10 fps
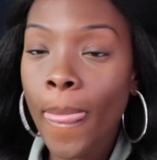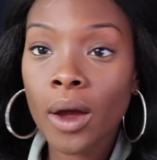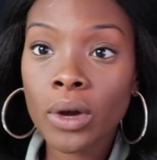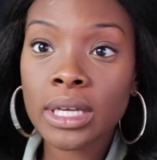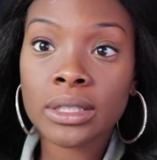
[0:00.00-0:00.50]

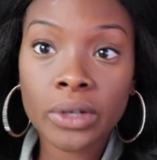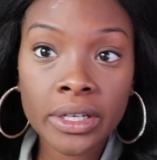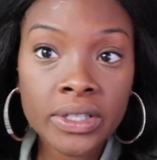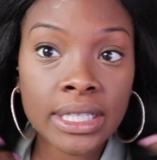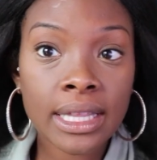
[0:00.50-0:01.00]
Okay, so
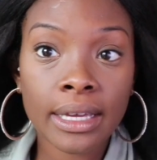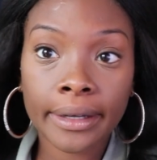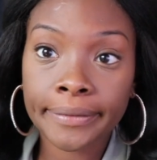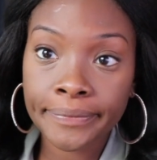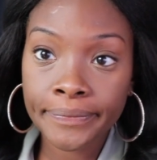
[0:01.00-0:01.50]
here's the
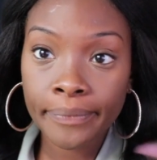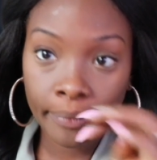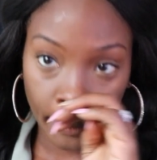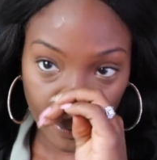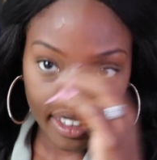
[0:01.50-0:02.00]
thing.
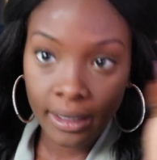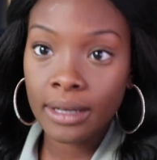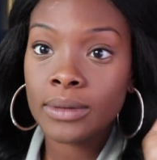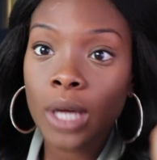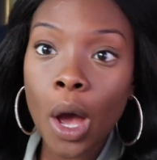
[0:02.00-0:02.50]

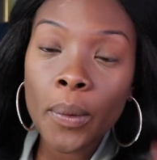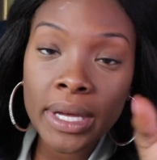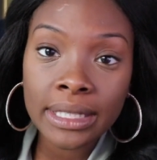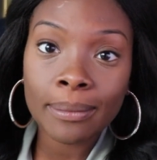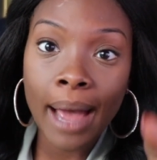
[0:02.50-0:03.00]
It's
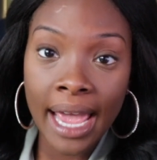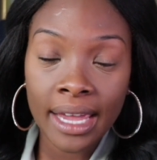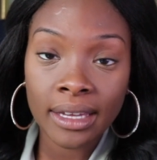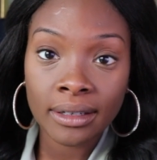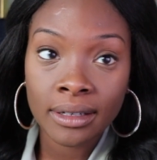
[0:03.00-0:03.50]
always
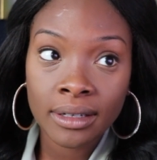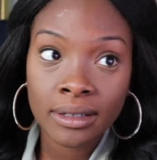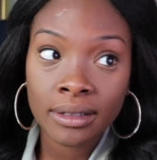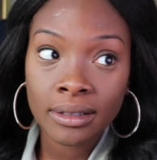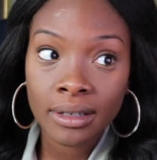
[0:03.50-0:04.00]
my
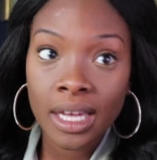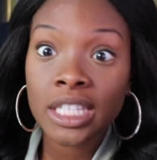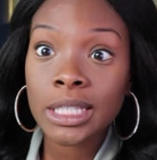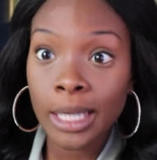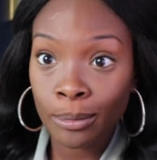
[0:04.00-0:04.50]

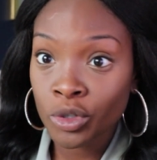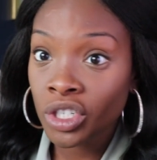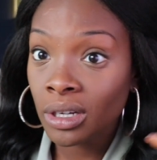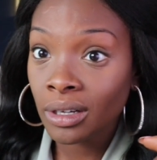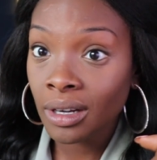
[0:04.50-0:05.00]

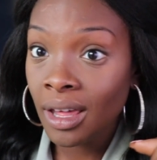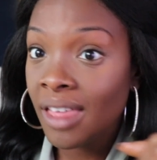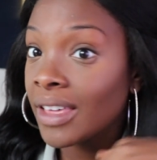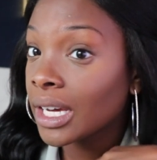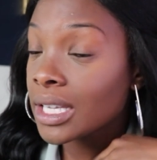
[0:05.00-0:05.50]
assumption
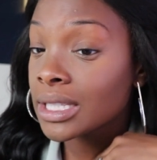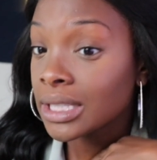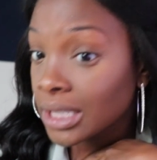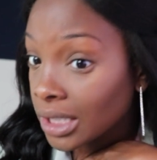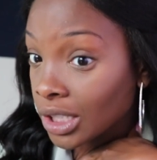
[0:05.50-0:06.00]
that
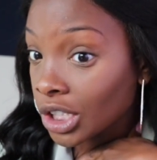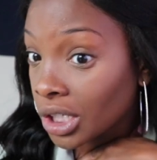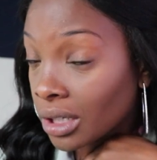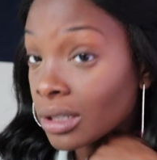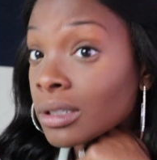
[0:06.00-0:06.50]

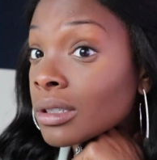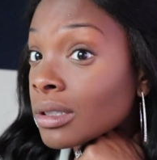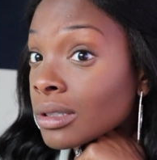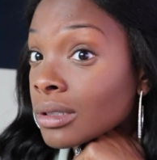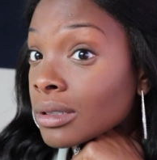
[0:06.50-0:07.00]
concealer
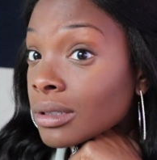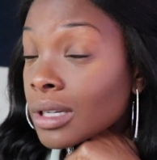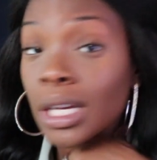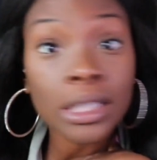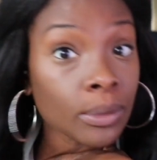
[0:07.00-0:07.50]

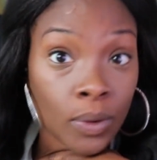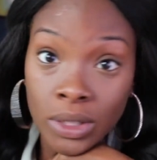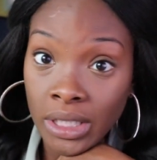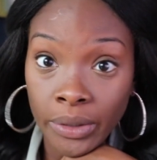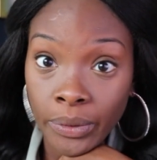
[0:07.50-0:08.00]
is
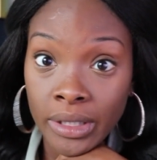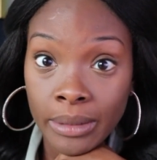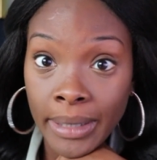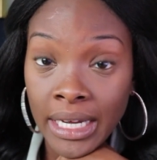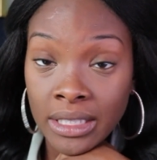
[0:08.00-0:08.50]
supposed to get rid of
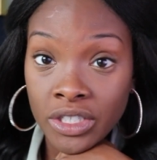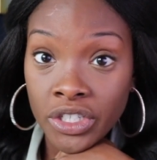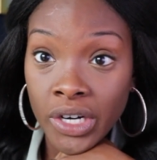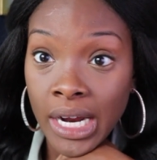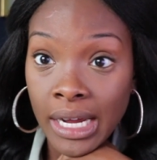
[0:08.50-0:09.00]
the bags under
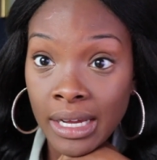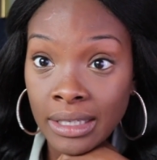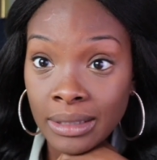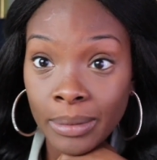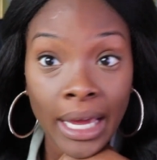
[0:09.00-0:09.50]
your
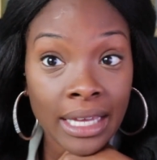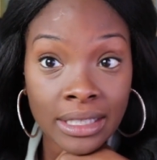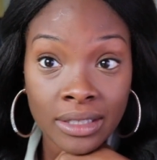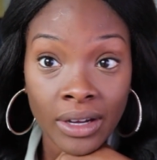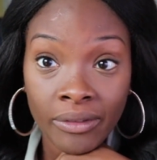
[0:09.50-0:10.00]
eyes, but I
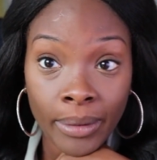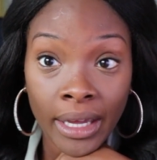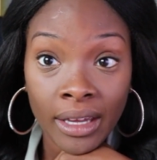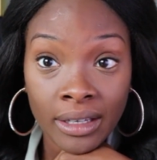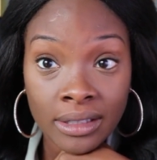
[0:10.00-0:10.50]
still have
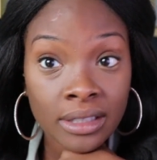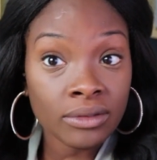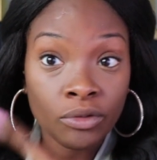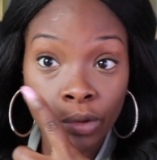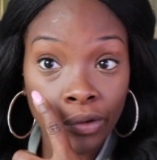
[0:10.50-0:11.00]
bags
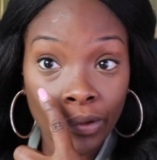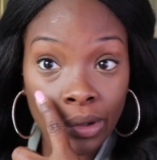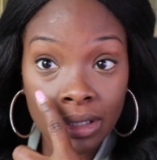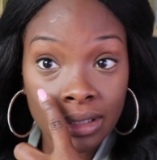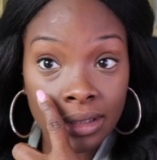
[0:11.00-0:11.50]
full
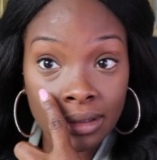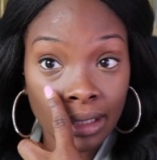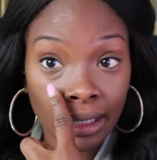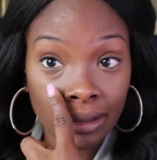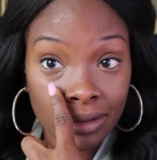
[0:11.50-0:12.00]
force.
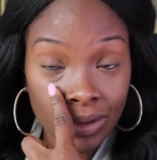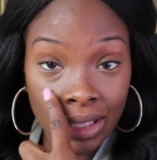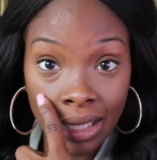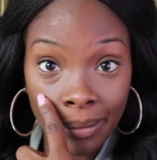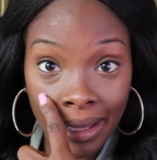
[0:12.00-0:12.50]
Like, you
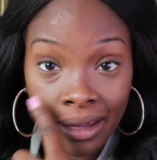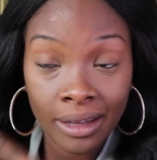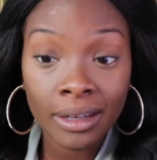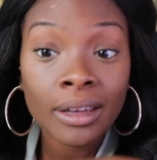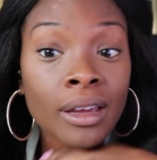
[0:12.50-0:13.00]
see that bag?